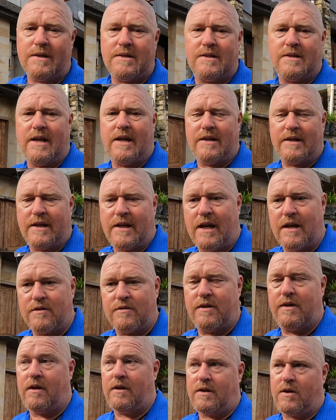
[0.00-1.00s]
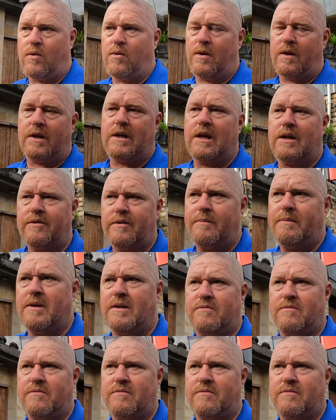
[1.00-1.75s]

places out in the country. I call it country,